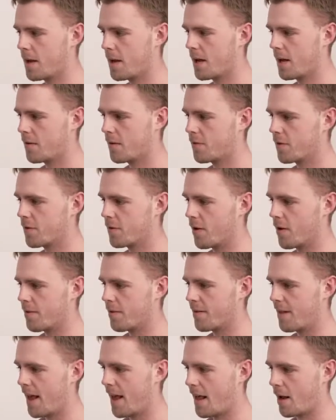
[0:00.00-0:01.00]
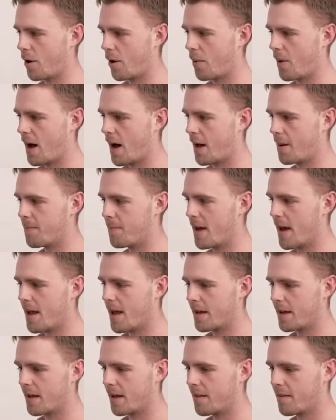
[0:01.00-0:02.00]
it returns hello, I'm
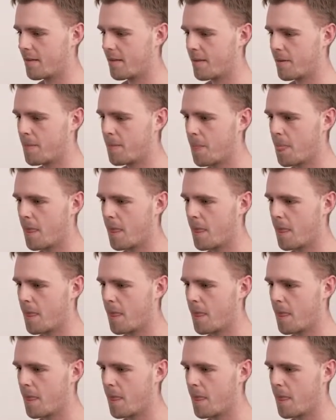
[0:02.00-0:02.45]
Elliot.